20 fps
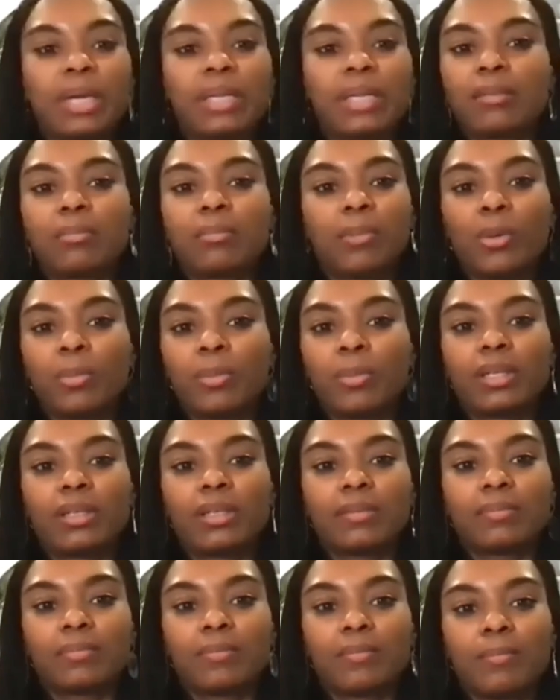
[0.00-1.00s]
the it's moment. Okay.
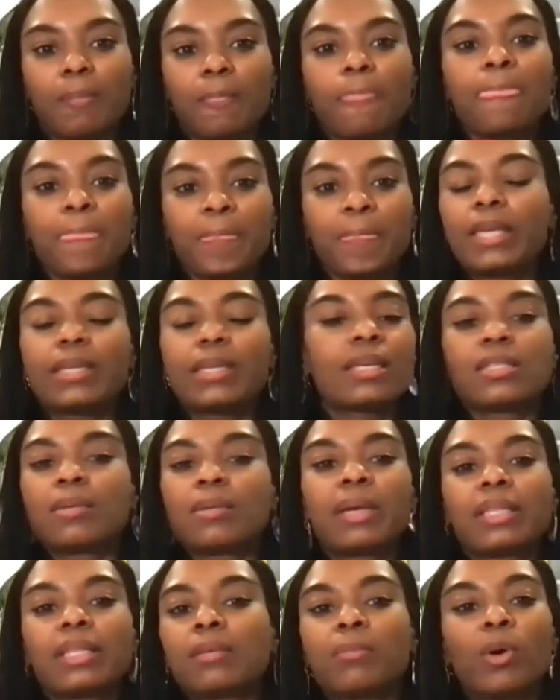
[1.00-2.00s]
It doesn't
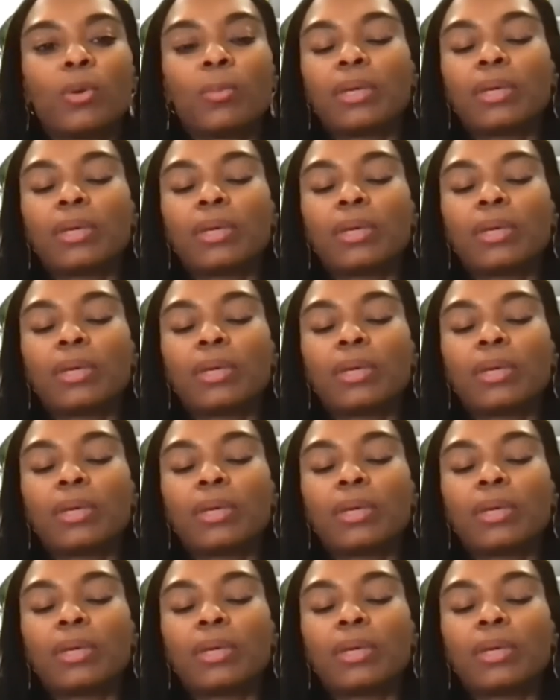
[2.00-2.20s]
make the moment